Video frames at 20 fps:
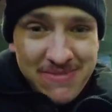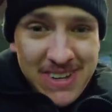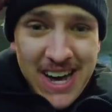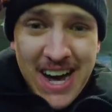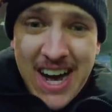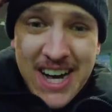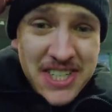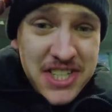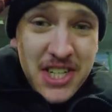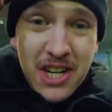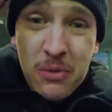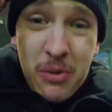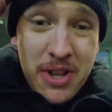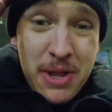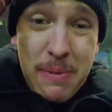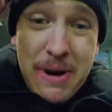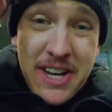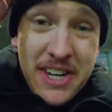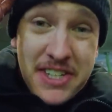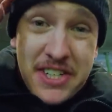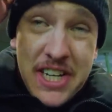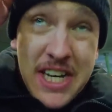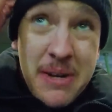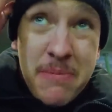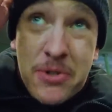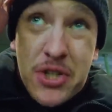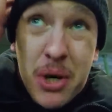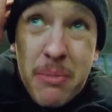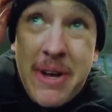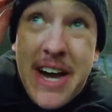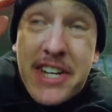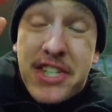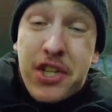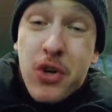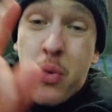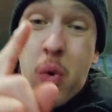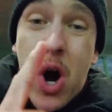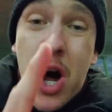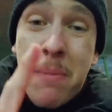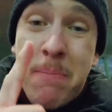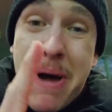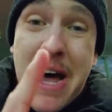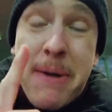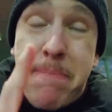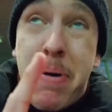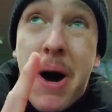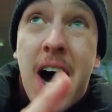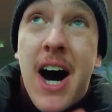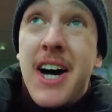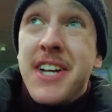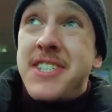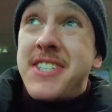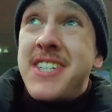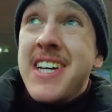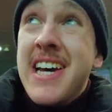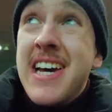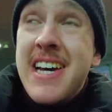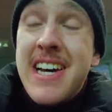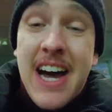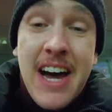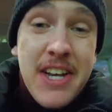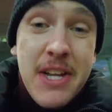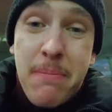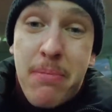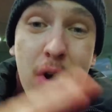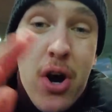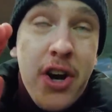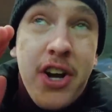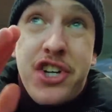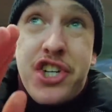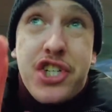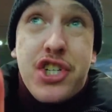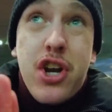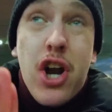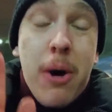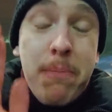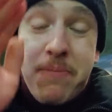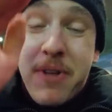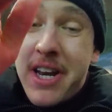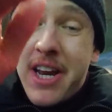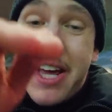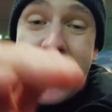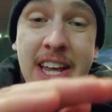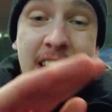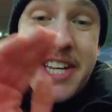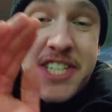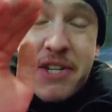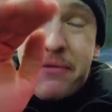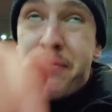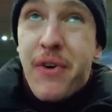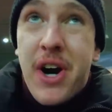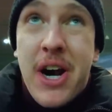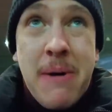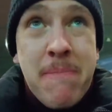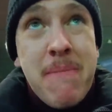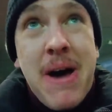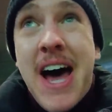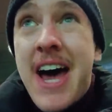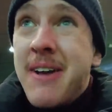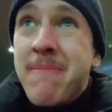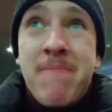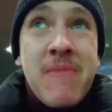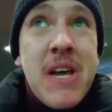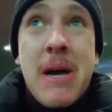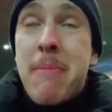Arsenal with a better team. Tomiyasu, one bad pass, and De Bruyne just lopped it in. Easy for him, man.